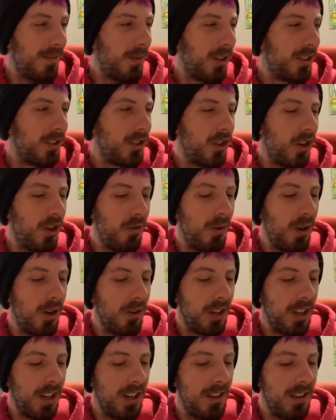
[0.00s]
on Joe
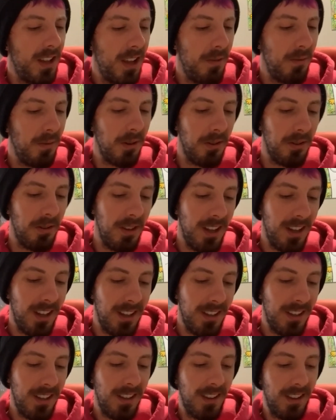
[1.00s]
Rogan, and
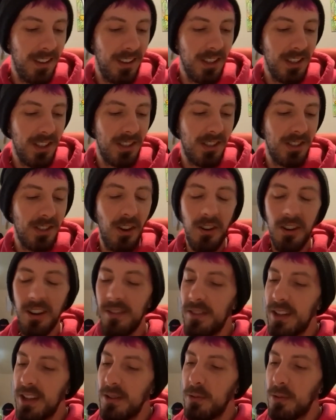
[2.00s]
the start
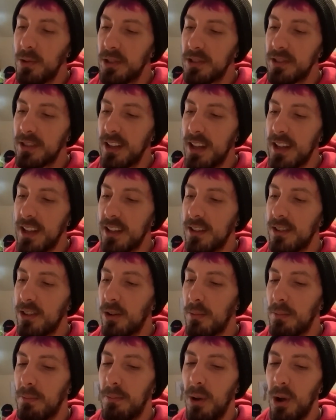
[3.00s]
of it was like,
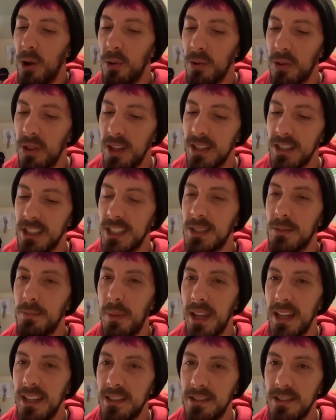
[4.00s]
they're both in
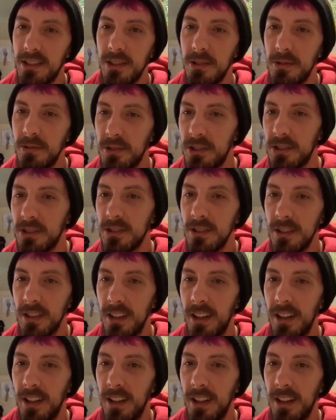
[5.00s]
spacesuits.